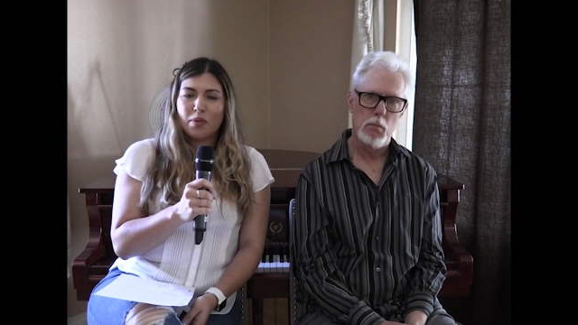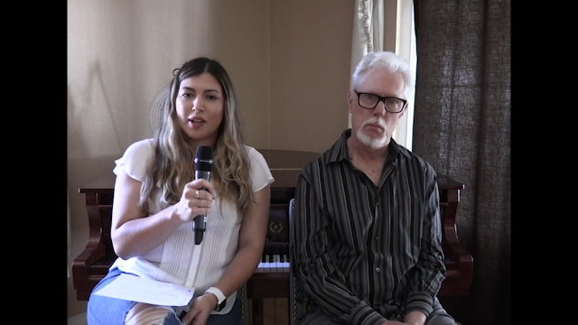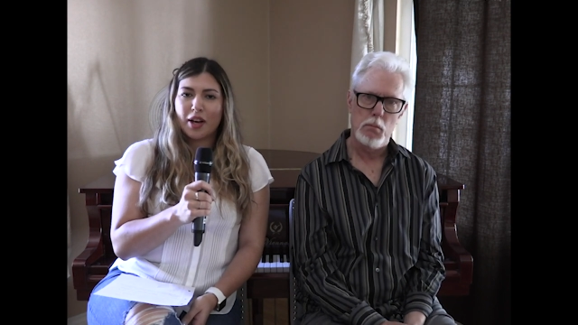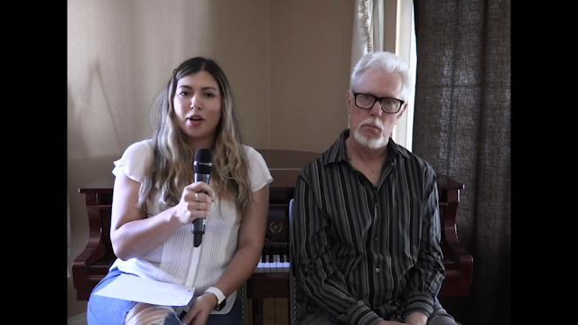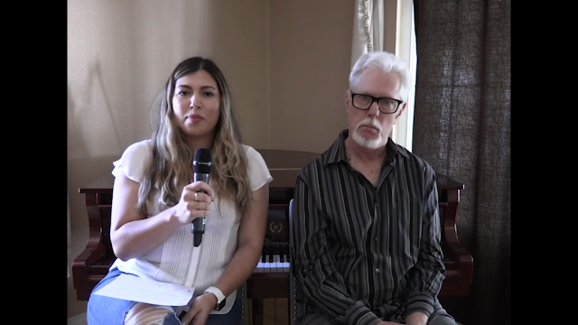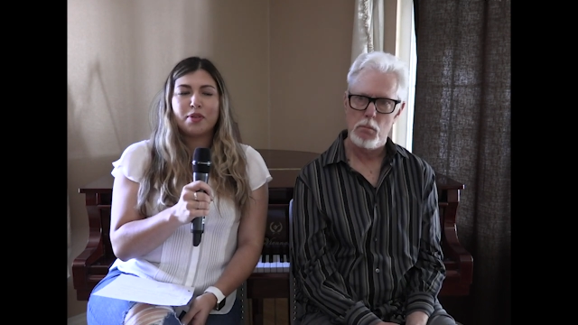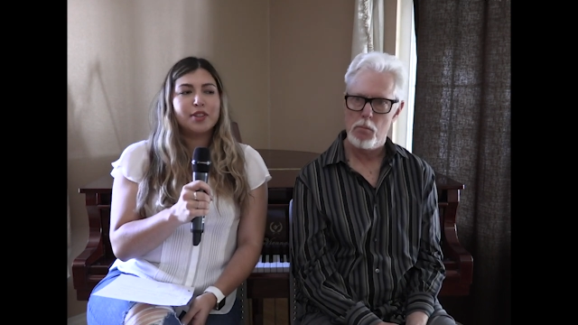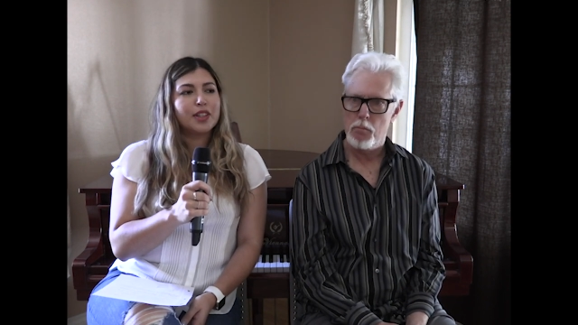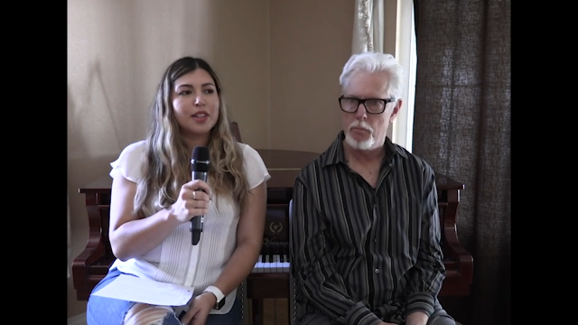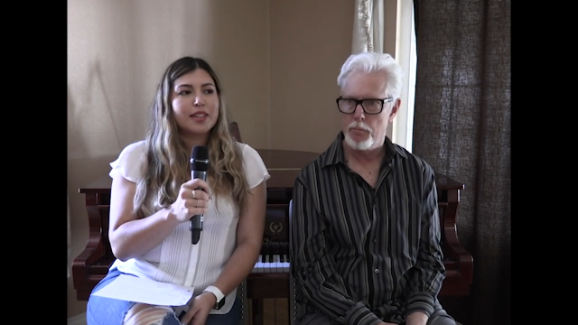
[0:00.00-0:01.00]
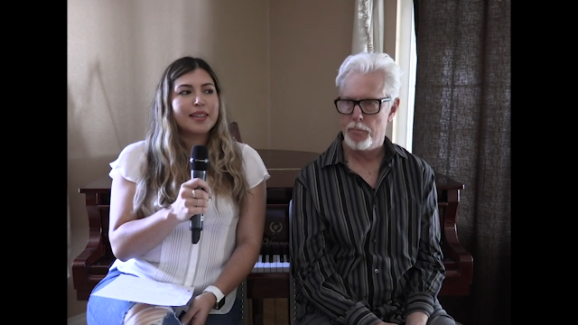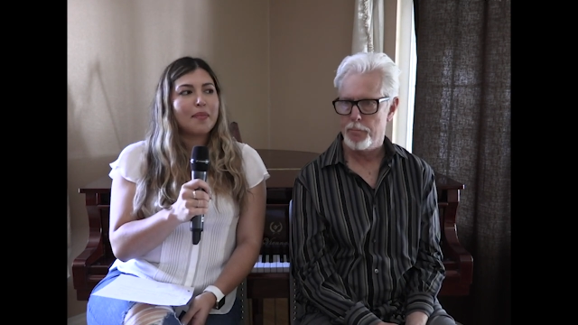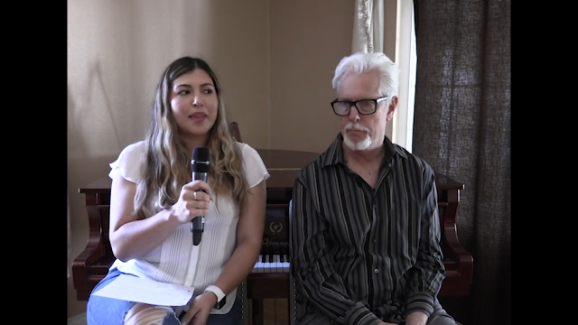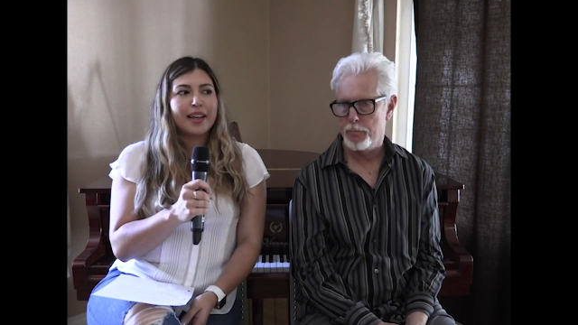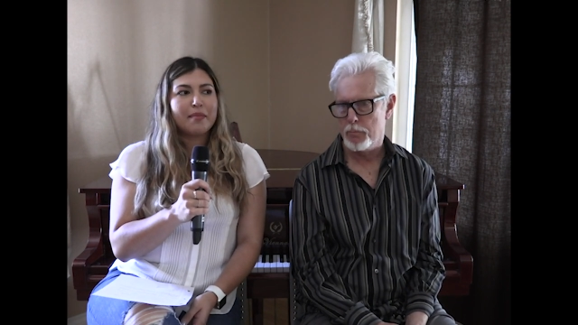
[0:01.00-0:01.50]
Speaker 1: We hope you learned
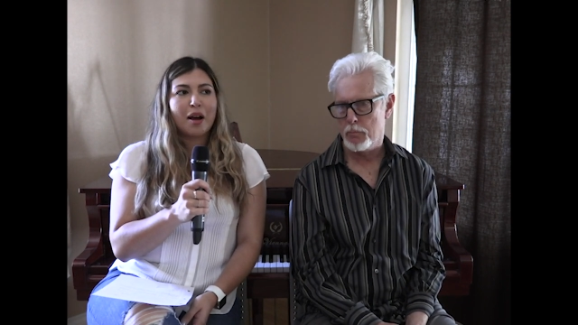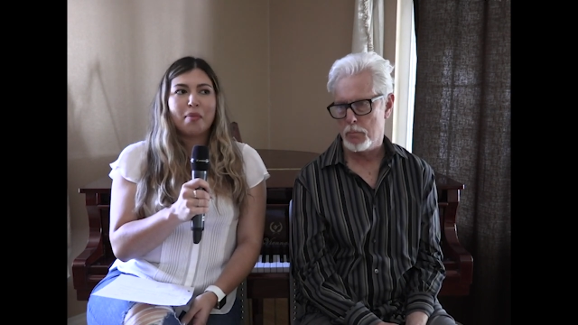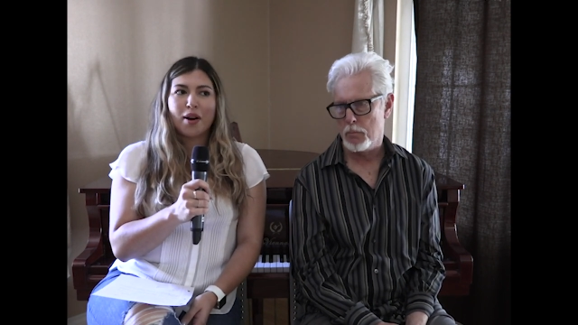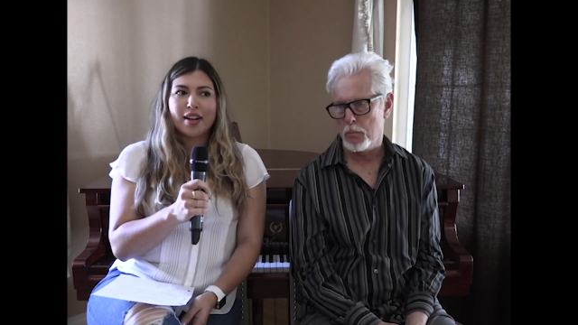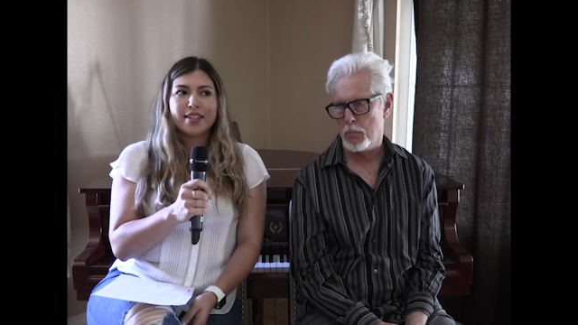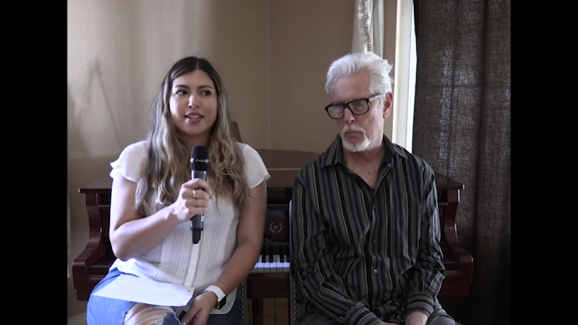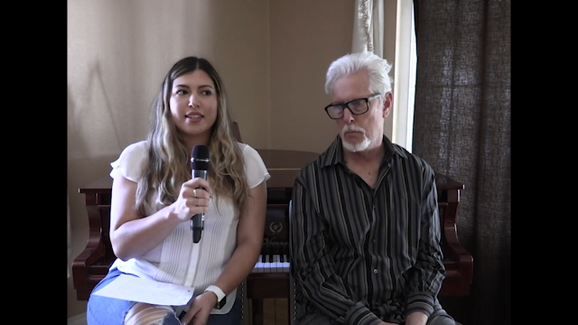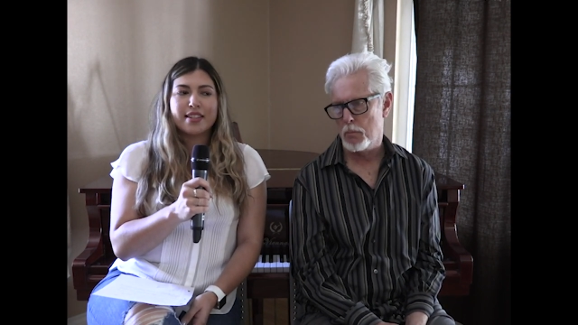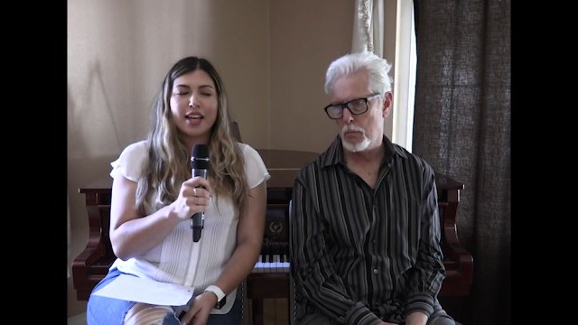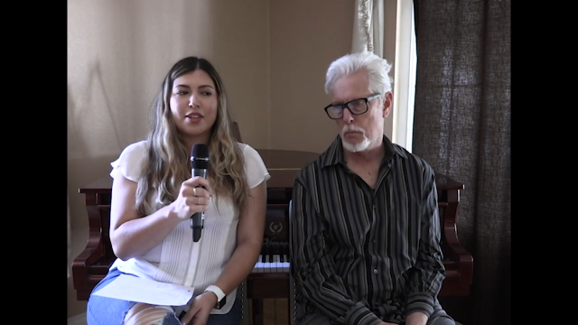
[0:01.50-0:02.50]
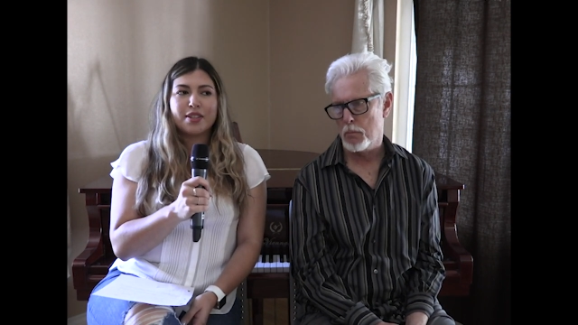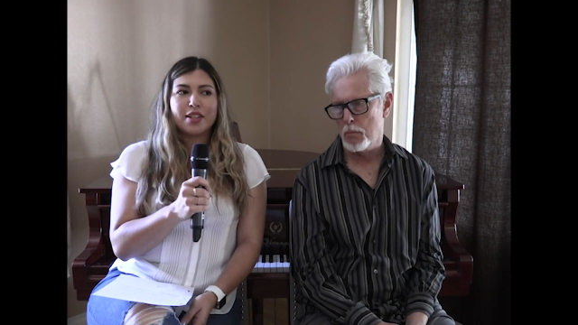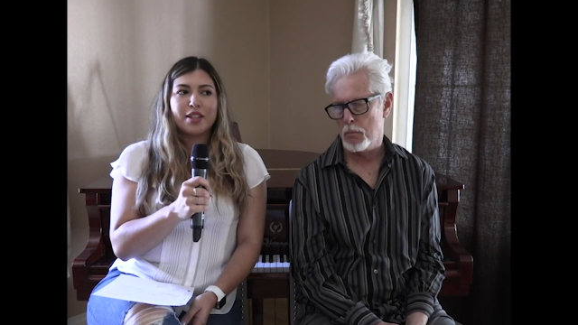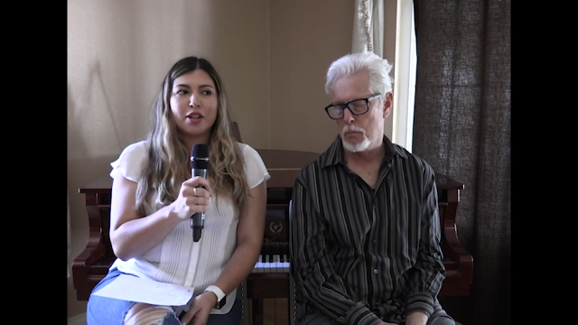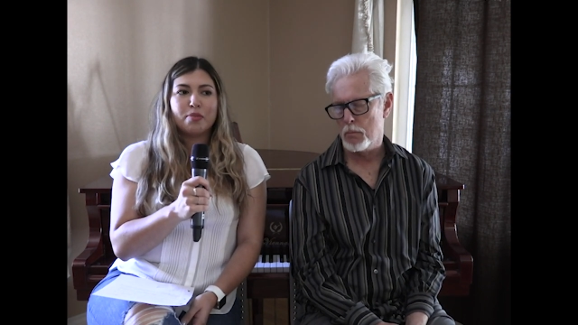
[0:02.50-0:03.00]
something about Parkinson's that you
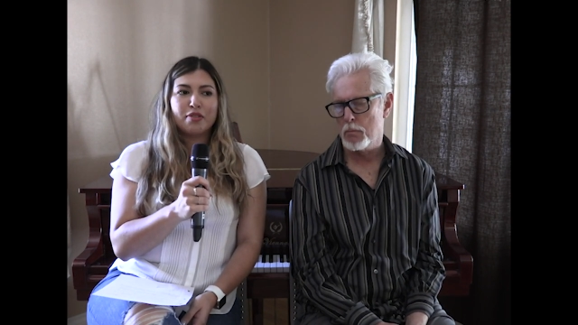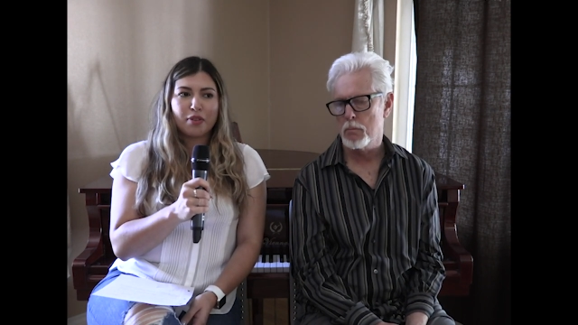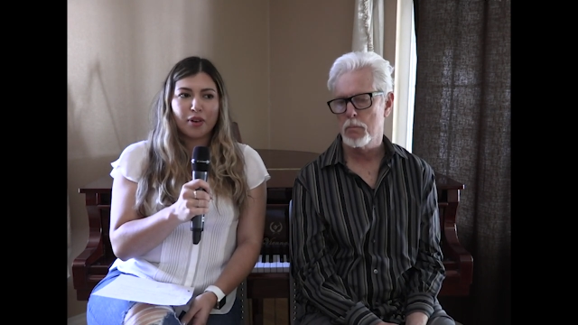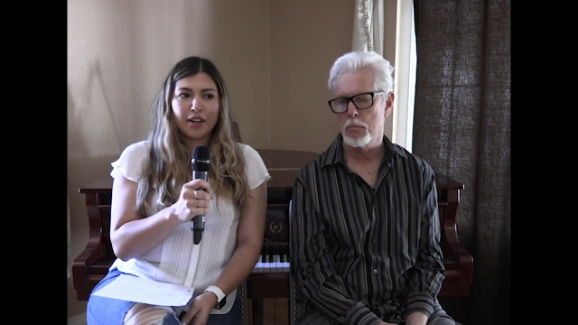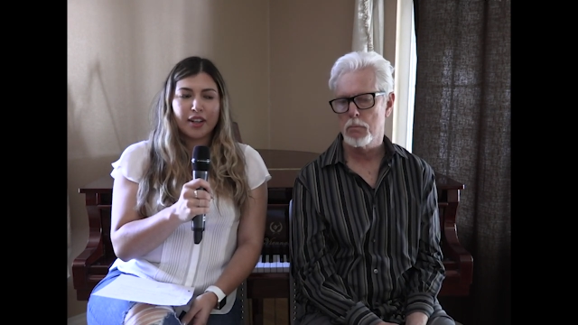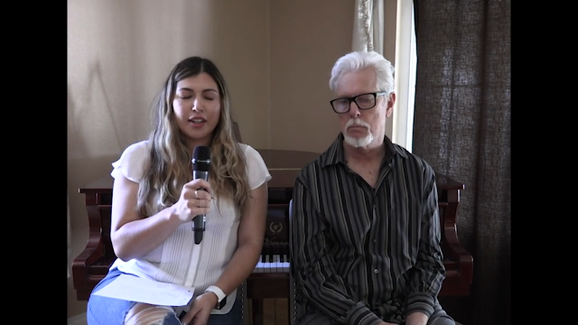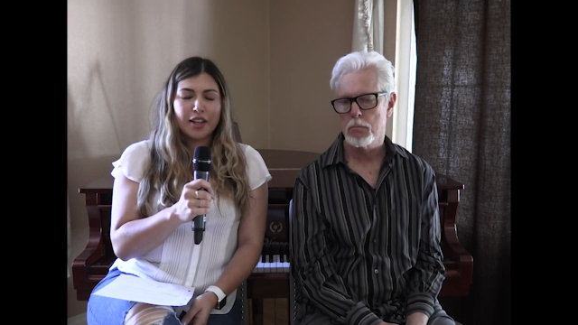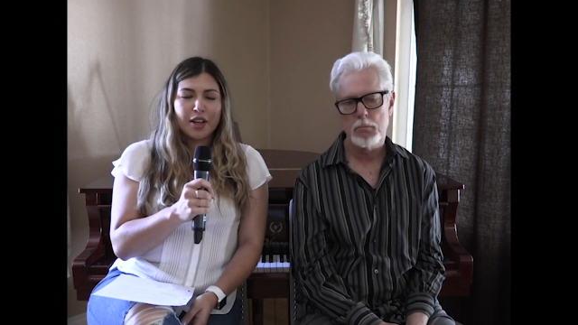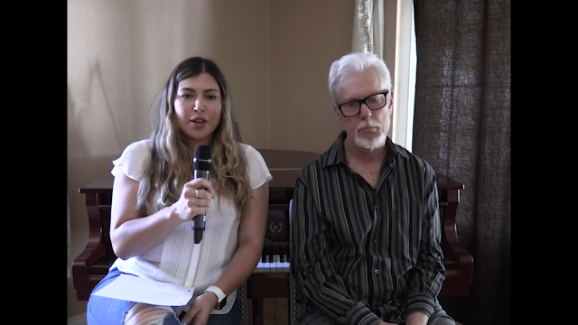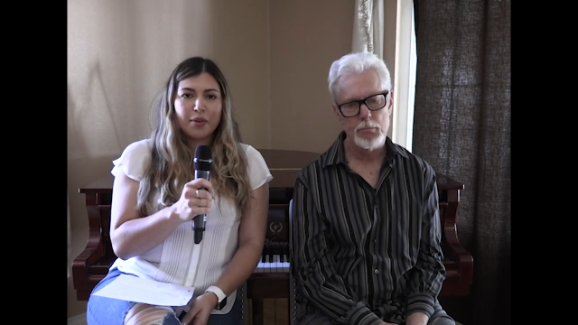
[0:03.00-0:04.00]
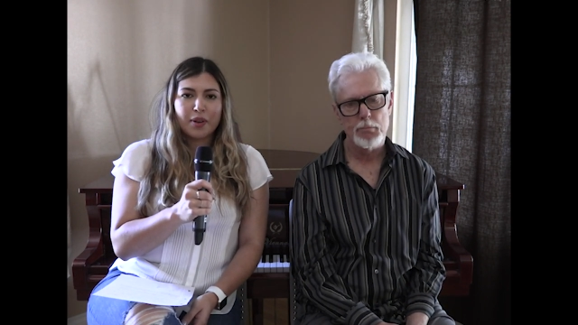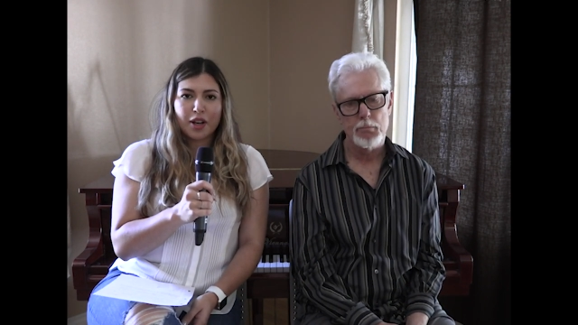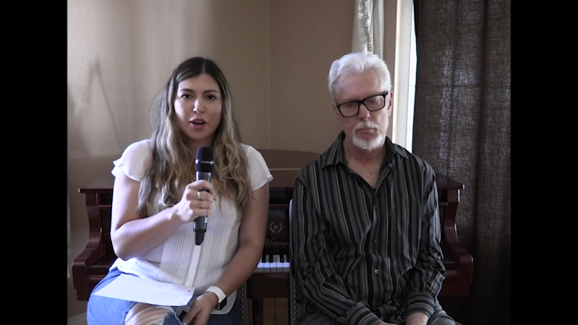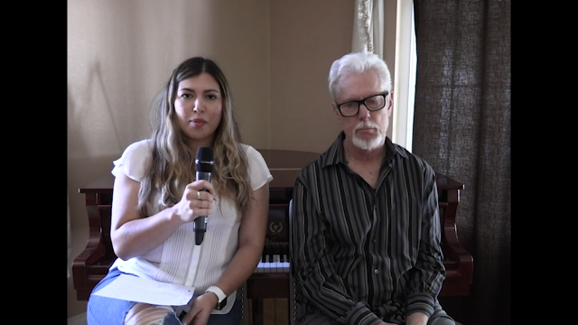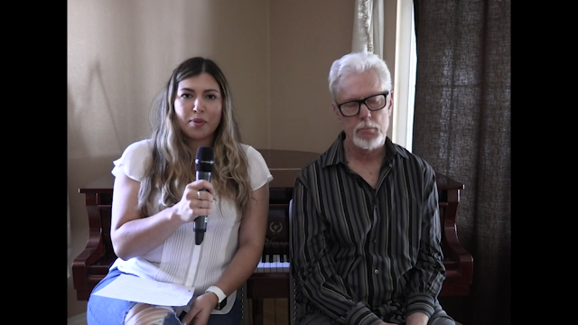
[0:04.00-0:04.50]
didn't know before. We
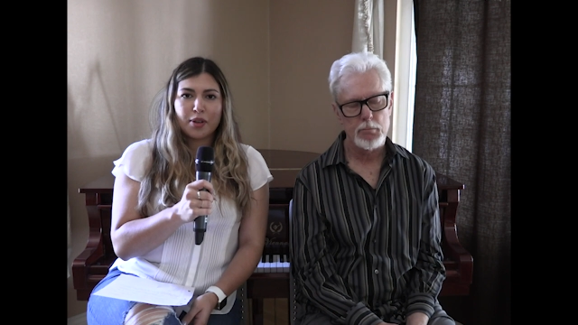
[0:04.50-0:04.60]
hope